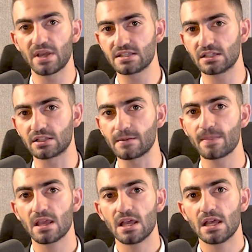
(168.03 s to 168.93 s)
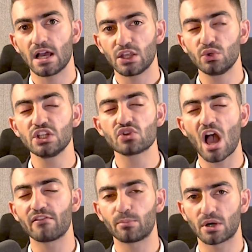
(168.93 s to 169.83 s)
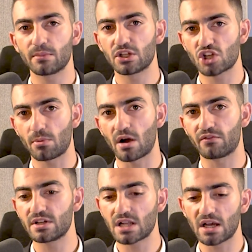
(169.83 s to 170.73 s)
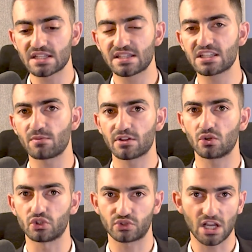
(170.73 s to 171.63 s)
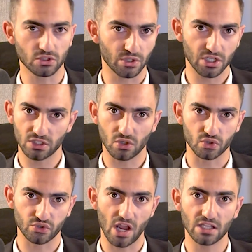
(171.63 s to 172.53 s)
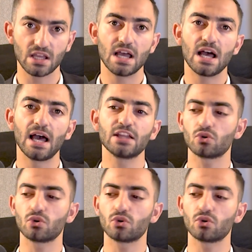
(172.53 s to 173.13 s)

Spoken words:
basically, you need to have a permanent job offer, not a 6-month contract or a year contract, and